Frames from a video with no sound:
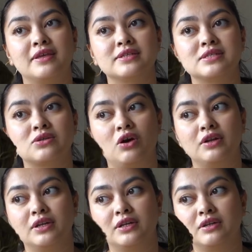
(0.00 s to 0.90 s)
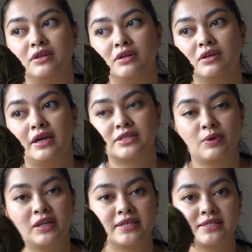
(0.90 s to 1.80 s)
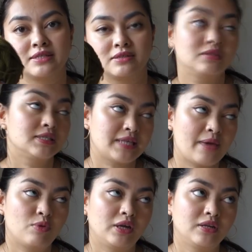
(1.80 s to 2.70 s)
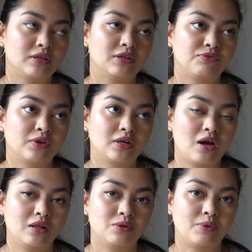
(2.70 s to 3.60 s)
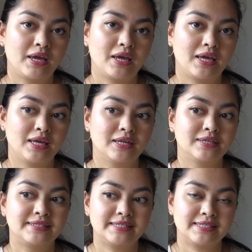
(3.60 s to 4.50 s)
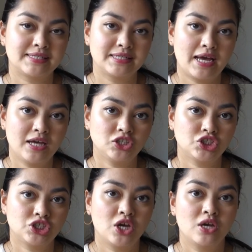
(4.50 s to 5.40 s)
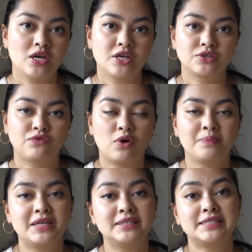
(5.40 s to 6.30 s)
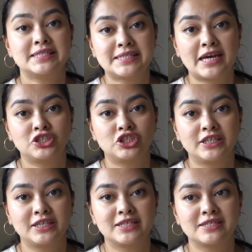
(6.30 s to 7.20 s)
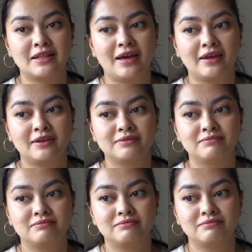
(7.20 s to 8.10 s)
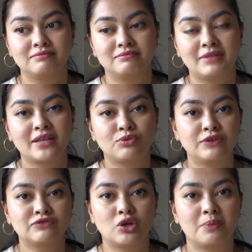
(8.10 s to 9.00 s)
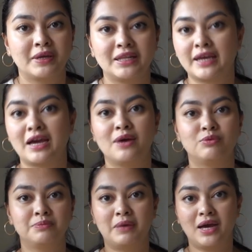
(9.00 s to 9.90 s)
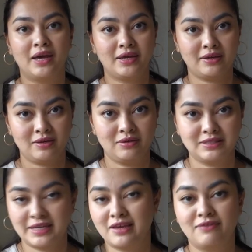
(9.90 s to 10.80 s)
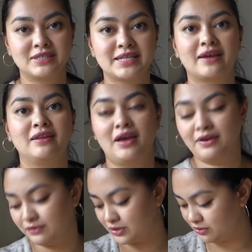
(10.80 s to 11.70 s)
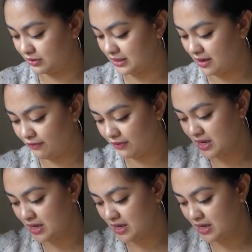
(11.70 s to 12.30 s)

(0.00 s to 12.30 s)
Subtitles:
this cotton as well as the same one in a different colorway in a de-stash. So for me, de-stashing is like thrift shopping. Like I would buy, it's like giving second life to stuff.